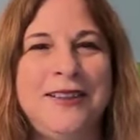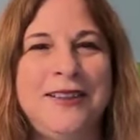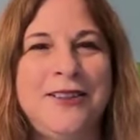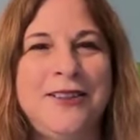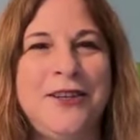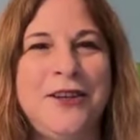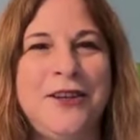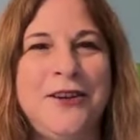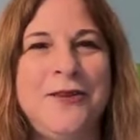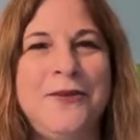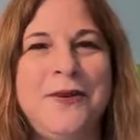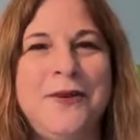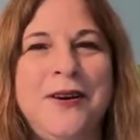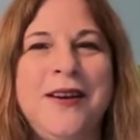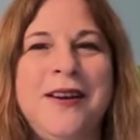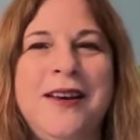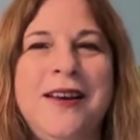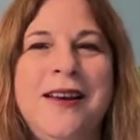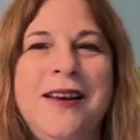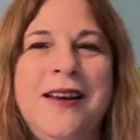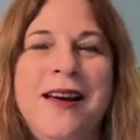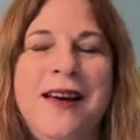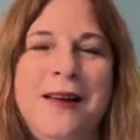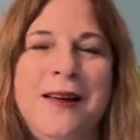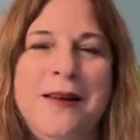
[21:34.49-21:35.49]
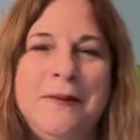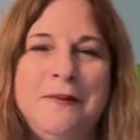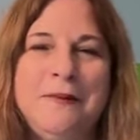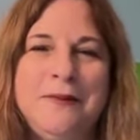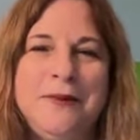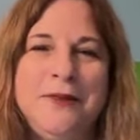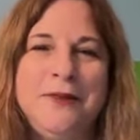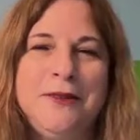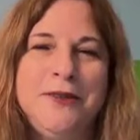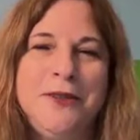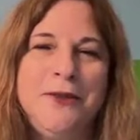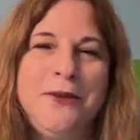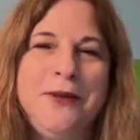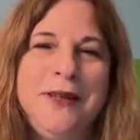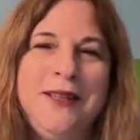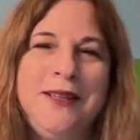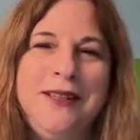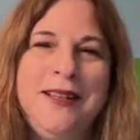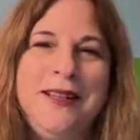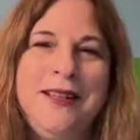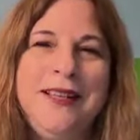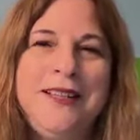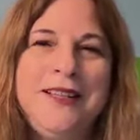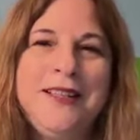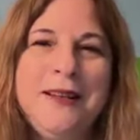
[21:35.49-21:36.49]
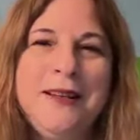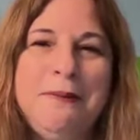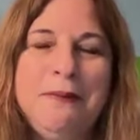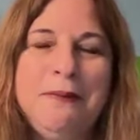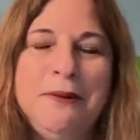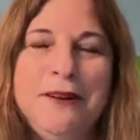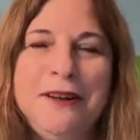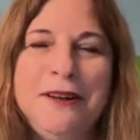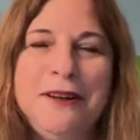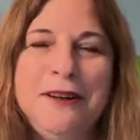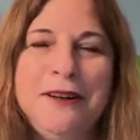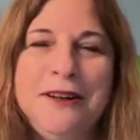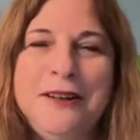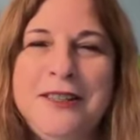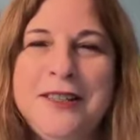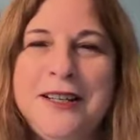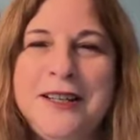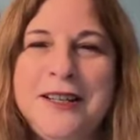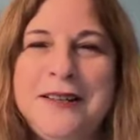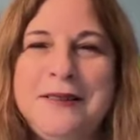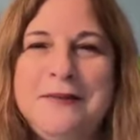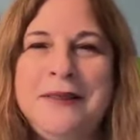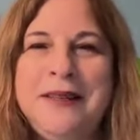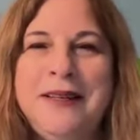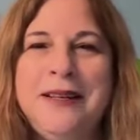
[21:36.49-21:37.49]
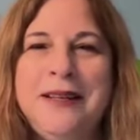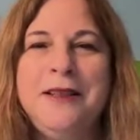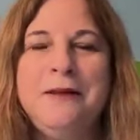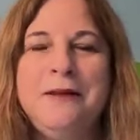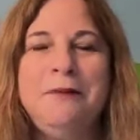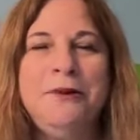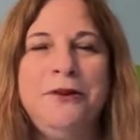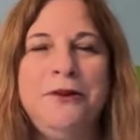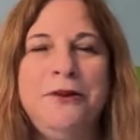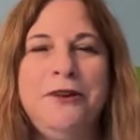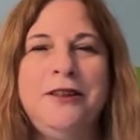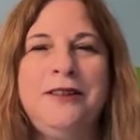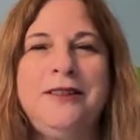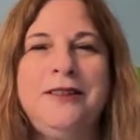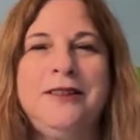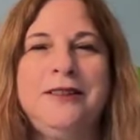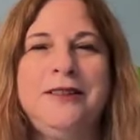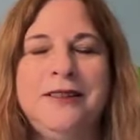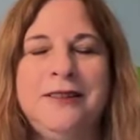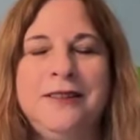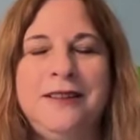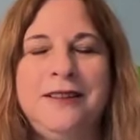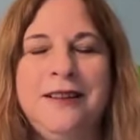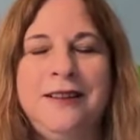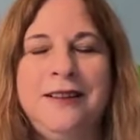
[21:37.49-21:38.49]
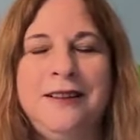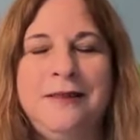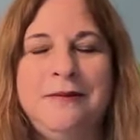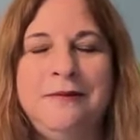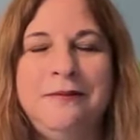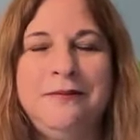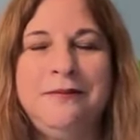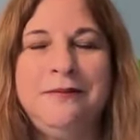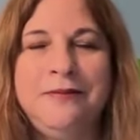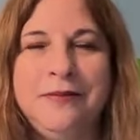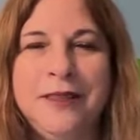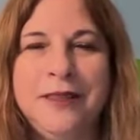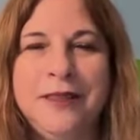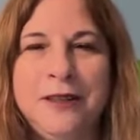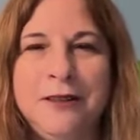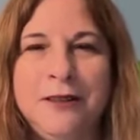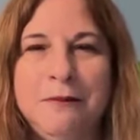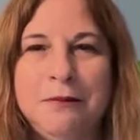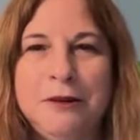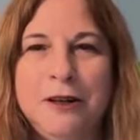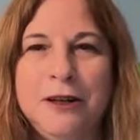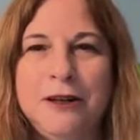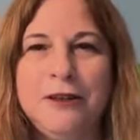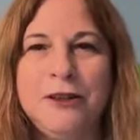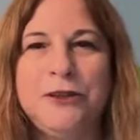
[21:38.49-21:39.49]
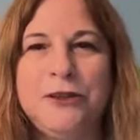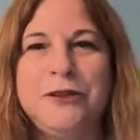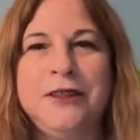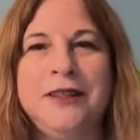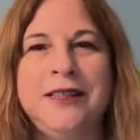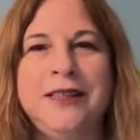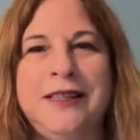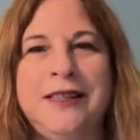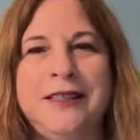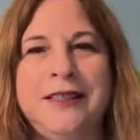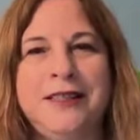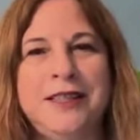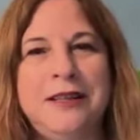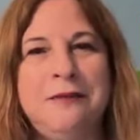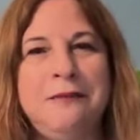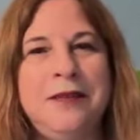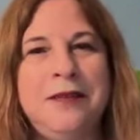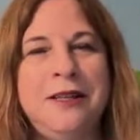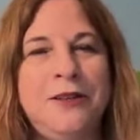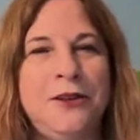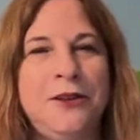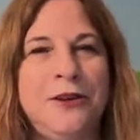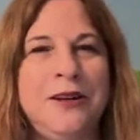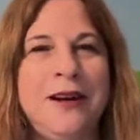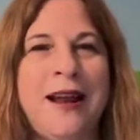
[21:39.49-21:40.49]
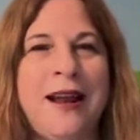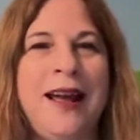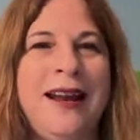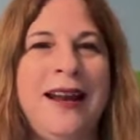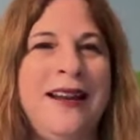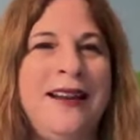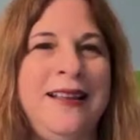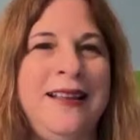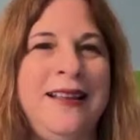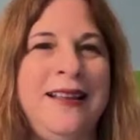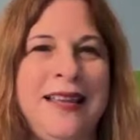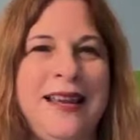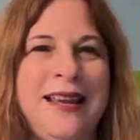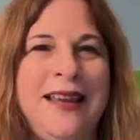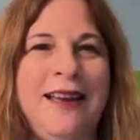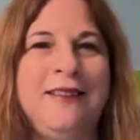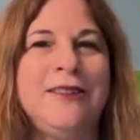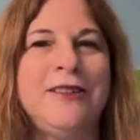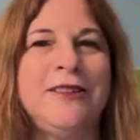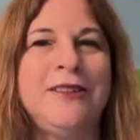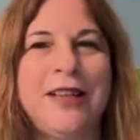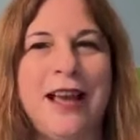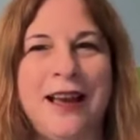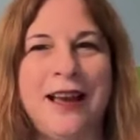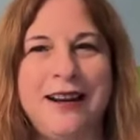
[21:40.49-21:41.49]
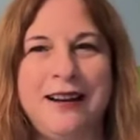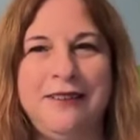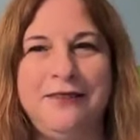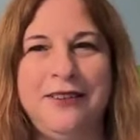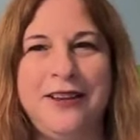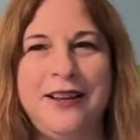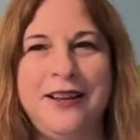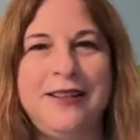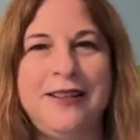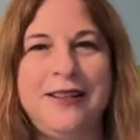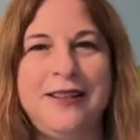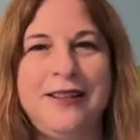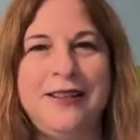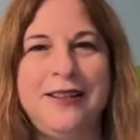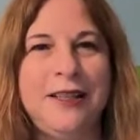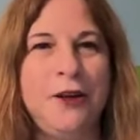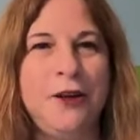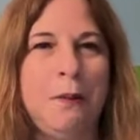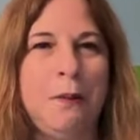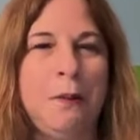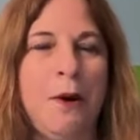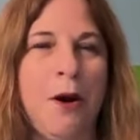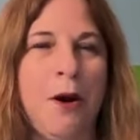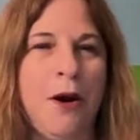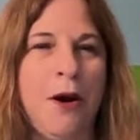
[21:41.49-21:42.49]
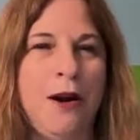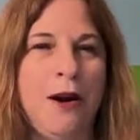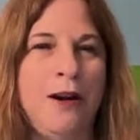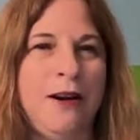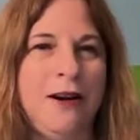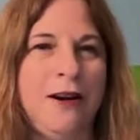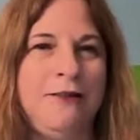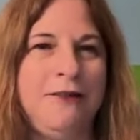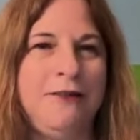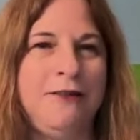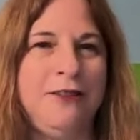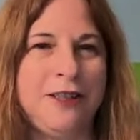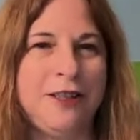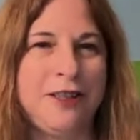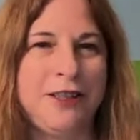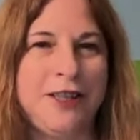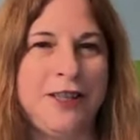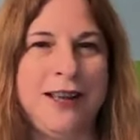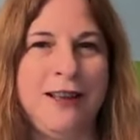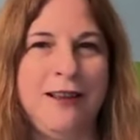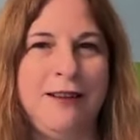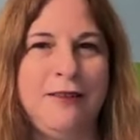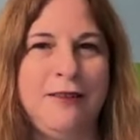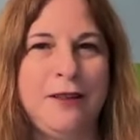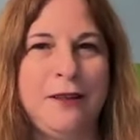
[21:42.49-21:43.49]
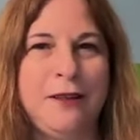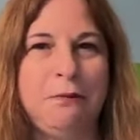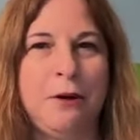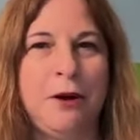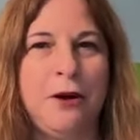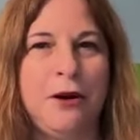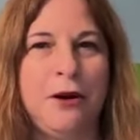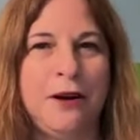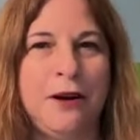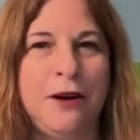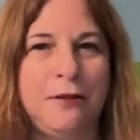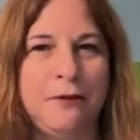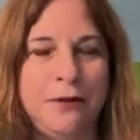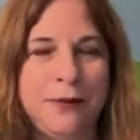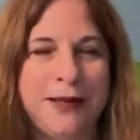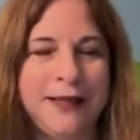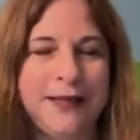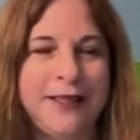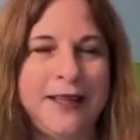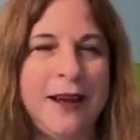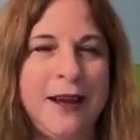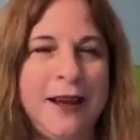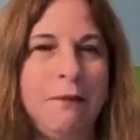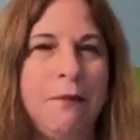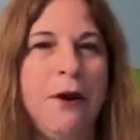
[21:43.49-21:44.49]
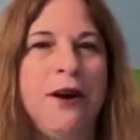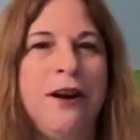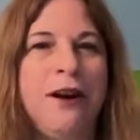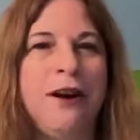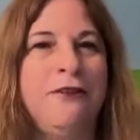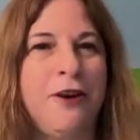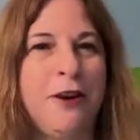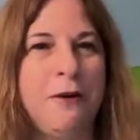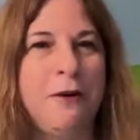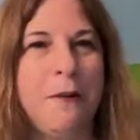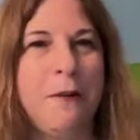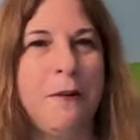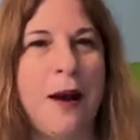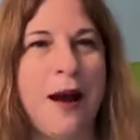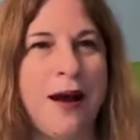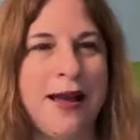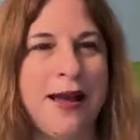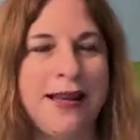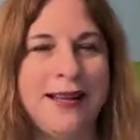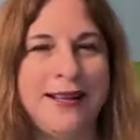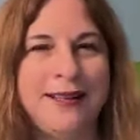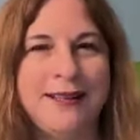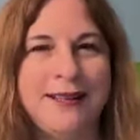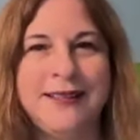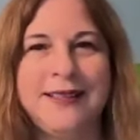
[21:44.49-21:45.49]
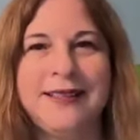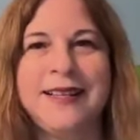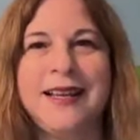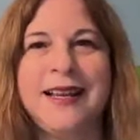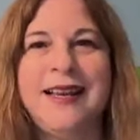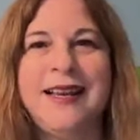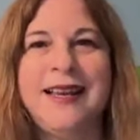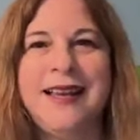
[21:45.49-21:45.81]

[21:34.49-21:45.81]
So in this approach, and in the Buddhist, approach, really, demons are not anything outside of us. They're a part of ourselves, we might say a part of our minds.